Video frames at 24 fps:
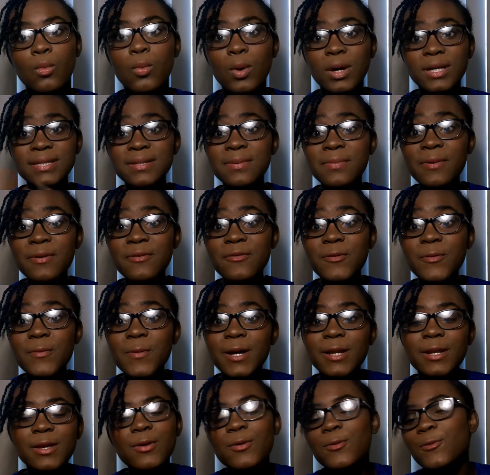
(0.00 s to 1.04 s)
What's up,
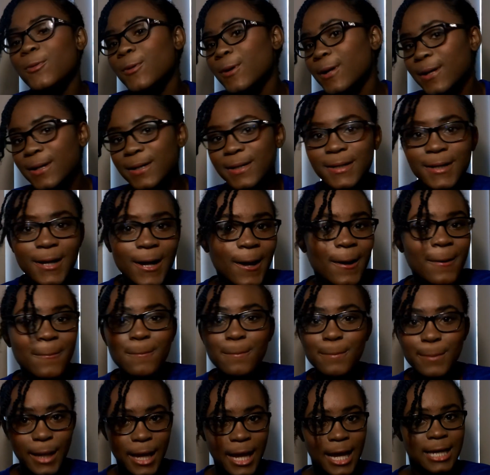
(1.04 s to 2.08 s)
everybody?
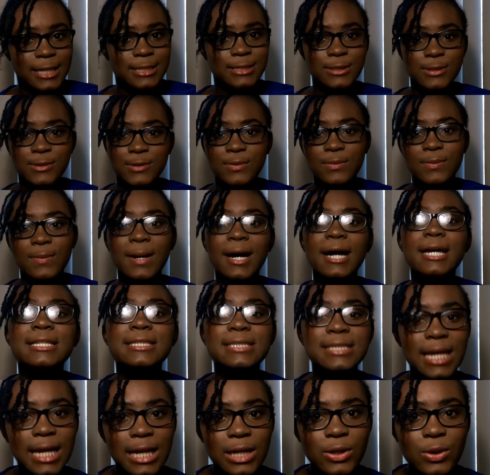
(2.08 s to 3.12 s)
Welcome back to my
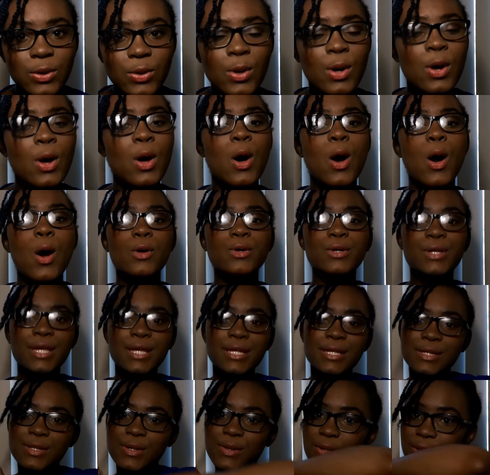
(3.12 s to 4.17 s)
channel.
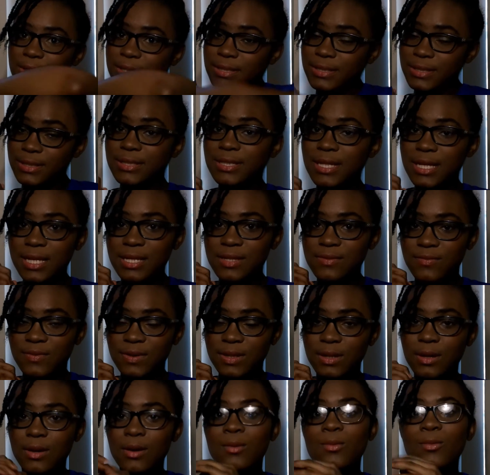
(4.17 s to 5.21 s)
Okay, so in today's
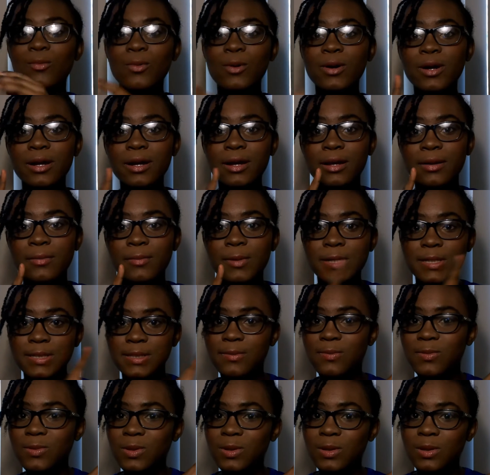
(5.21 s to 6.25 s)
video, we're gonna be doing
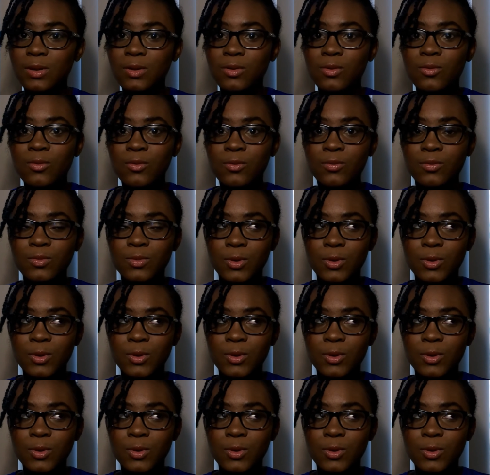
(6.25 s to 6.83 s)
something